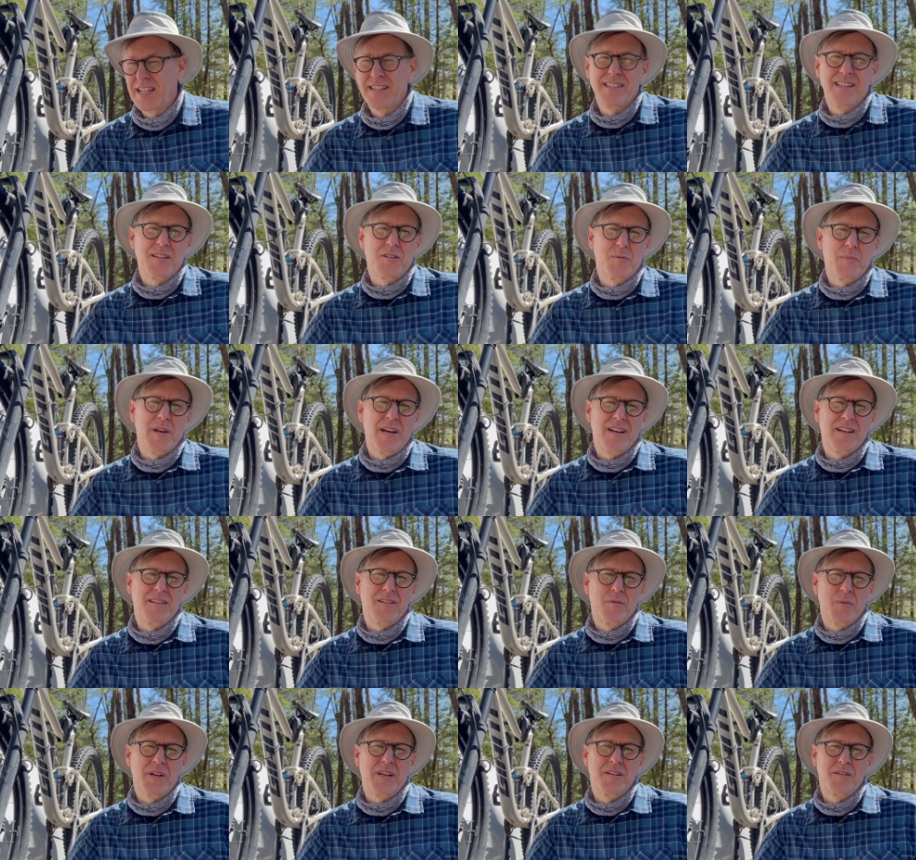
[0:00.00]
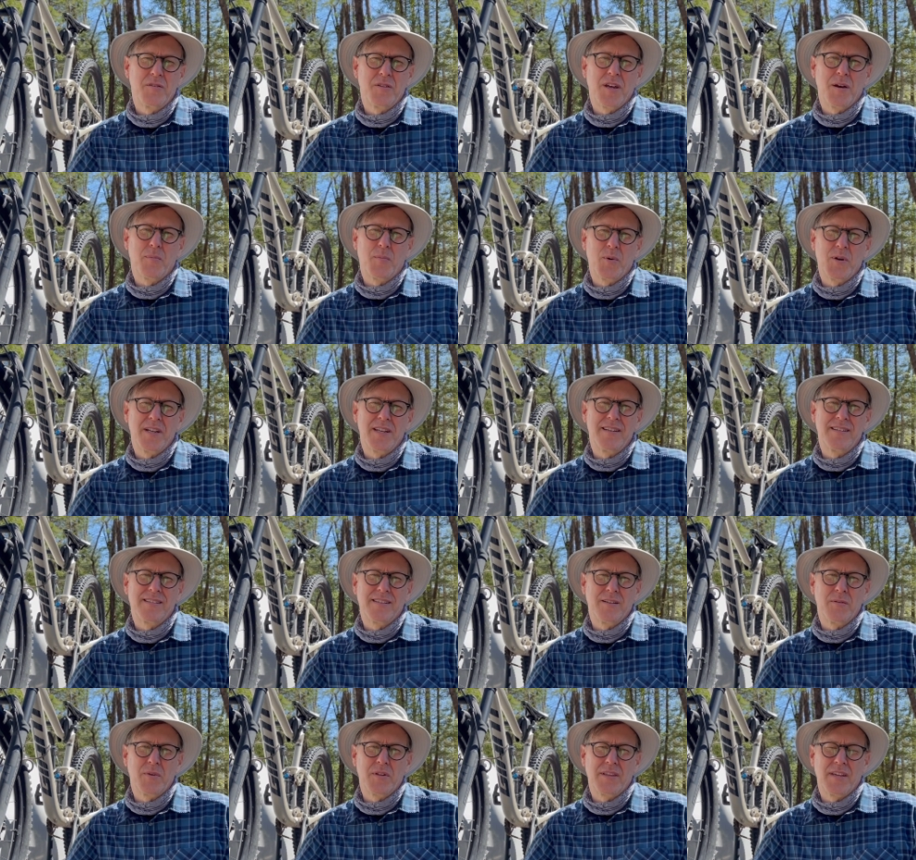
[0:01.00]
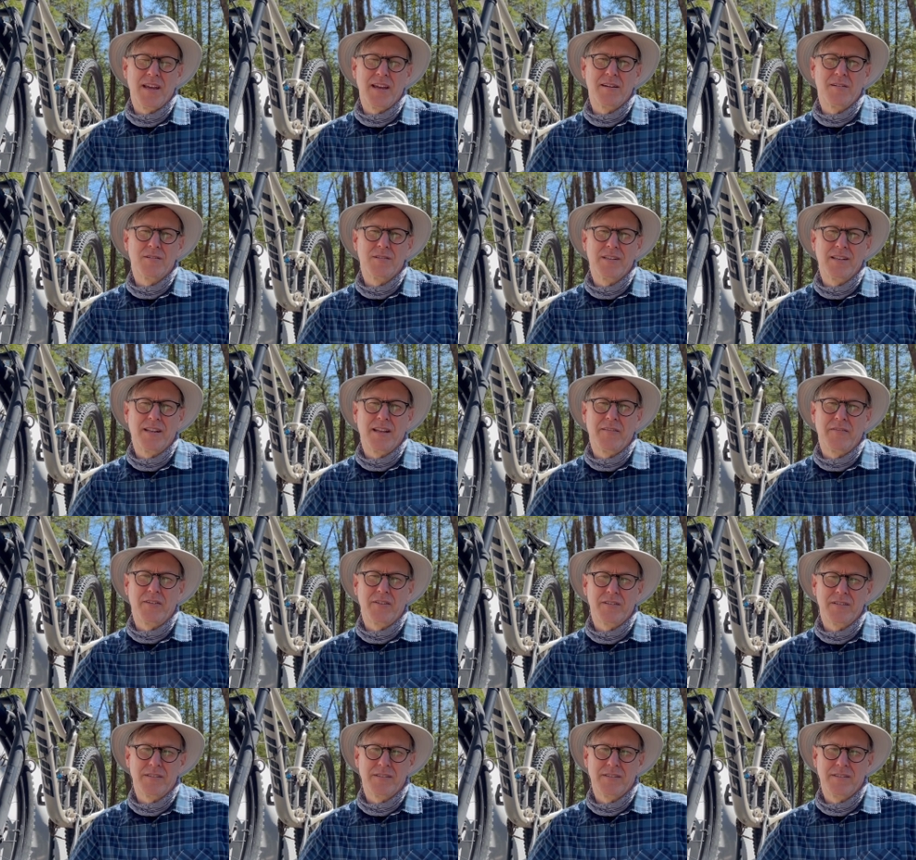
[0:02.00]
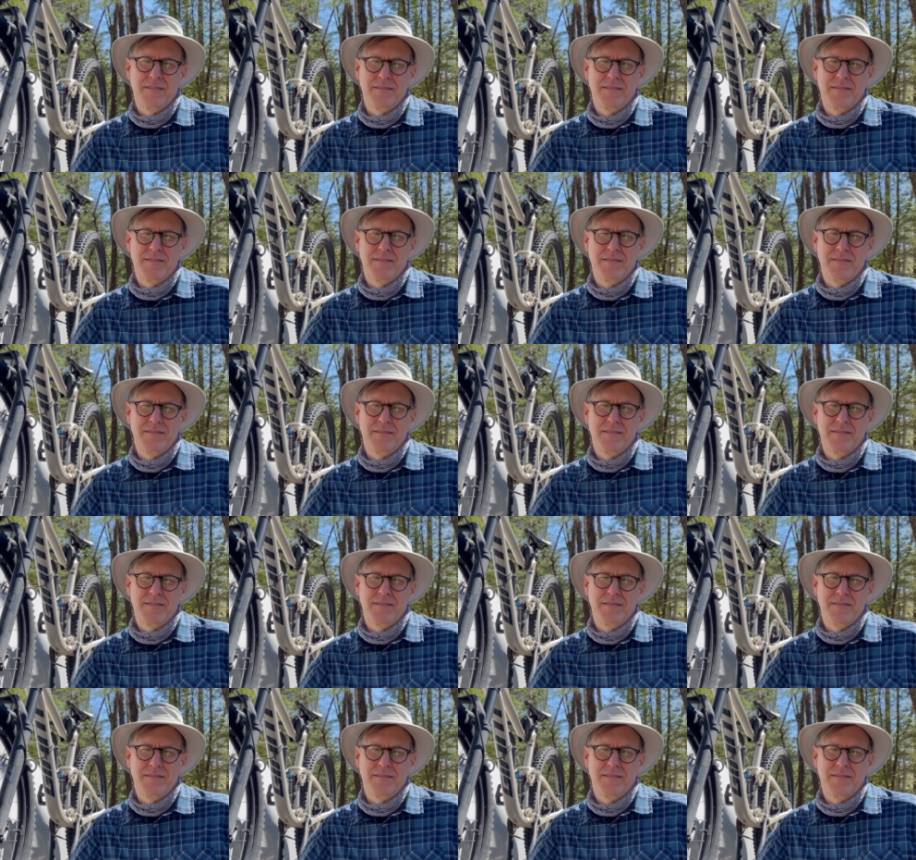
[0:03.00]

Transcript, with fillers: not too bad either. We can do that pretty easily with the Anderson Levelers.